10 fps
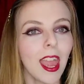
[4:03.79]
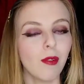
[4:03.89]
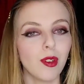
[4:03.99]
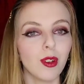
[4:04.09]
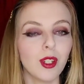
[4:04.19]

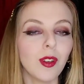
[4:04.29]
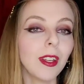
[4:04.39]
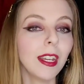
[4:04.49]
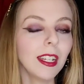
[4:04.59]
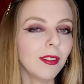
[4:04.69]
If you're
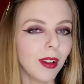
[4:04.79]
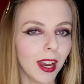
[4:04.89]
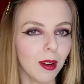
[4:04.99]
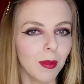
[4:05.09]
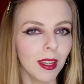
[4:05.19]
shooting in an
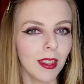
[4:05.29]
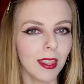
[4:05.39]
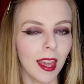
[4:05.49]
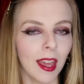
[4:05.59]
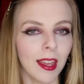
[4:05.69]
environment
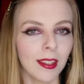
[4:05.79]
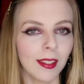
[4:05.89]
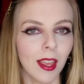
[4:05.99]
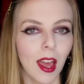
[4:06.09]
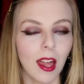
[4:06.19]
that
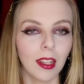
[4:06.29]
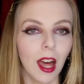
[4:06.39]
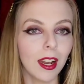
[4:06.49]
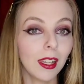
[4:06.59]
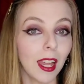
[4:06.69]
has a
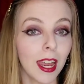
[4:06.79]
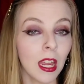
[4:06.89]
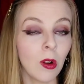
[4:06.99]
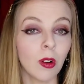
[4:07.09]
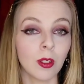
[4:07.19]
lot of
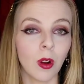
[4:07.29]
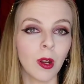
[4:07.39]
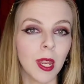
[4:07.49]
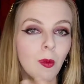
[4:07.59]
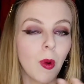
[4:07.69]
light or is
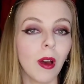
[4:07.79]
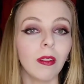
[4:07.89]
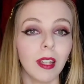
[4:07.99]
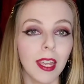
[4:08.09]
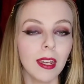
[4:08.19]
already well
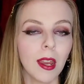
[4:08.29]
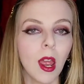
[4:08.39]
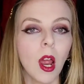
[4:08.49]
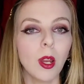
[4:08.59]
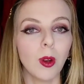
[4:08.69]
lit,
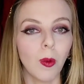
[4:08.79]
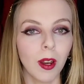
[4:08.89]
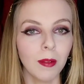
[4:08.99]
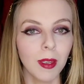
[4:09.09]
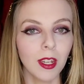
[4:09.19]
you'll
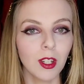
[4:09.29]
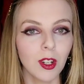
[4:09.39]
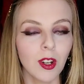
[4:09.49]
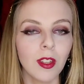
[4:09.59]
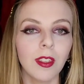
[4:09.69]
want to make
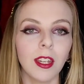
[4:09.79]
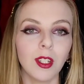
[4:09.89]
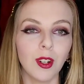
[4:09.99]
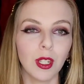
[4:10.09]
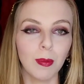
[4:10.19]
sure
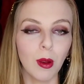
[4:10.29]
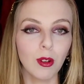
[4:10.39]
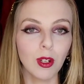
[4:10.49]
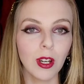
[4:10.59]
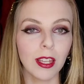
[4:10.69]
that your
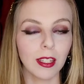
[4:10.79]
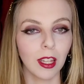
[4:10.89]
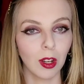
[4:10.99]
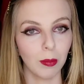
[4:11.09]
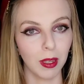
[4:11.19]
exposure is a
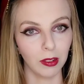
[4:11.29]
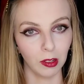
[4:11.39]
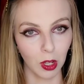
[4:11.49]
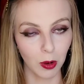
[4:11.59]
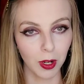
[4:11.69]
little bit
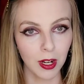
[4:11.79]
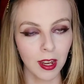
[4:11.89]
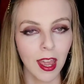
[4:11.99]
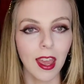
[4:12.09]
lower.